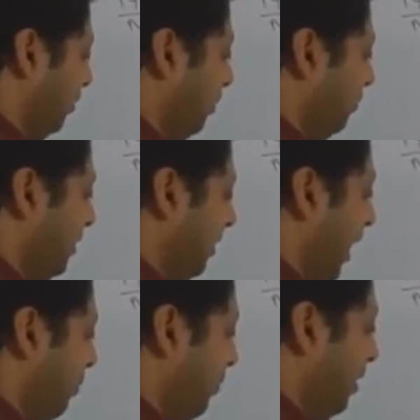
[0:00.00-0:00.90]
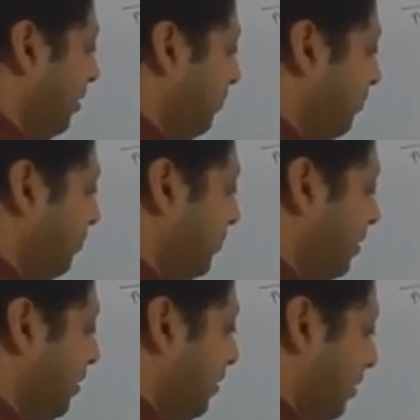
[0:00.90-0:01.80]
will be gamma
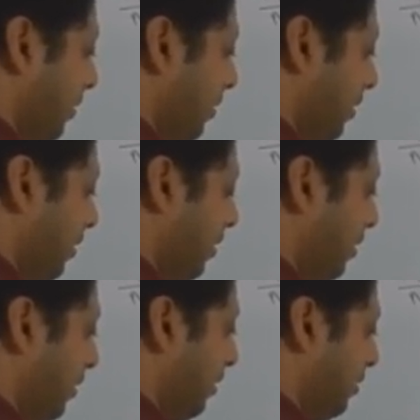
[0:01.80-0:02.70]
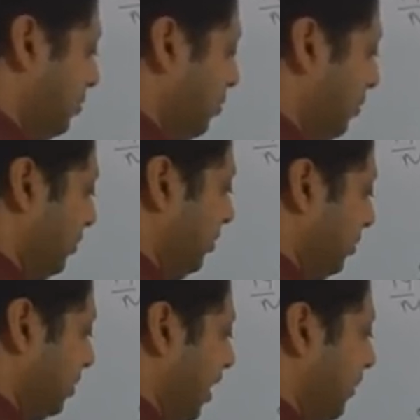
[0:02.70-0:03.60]
So it
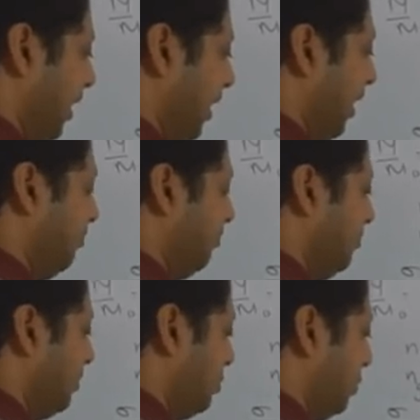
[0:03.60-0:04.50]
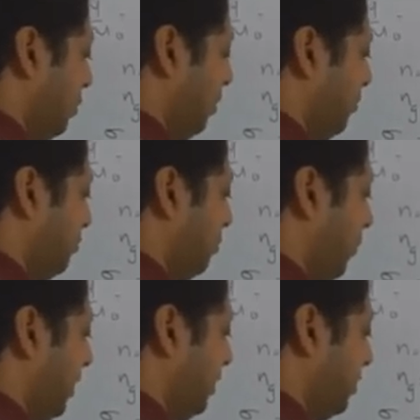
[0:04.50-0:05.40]
was gamma m. So you have to
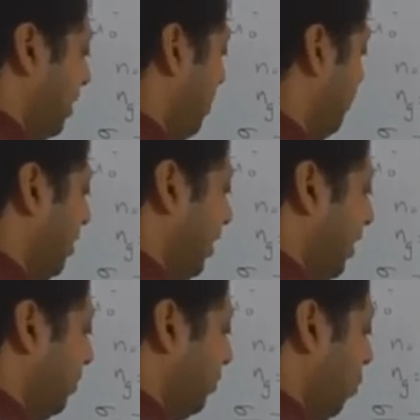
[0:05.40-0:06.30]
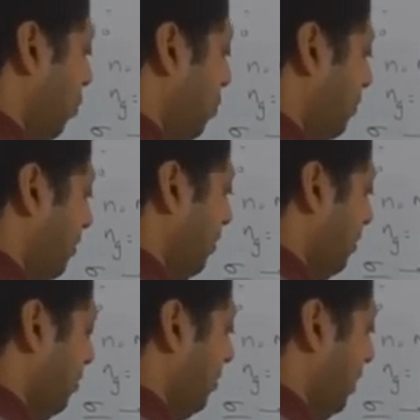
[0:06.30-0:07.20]
write it gamma rho
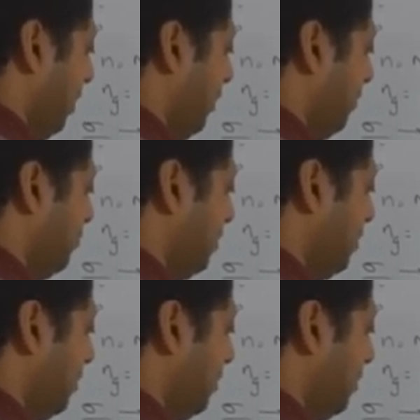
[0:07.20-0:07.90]
by m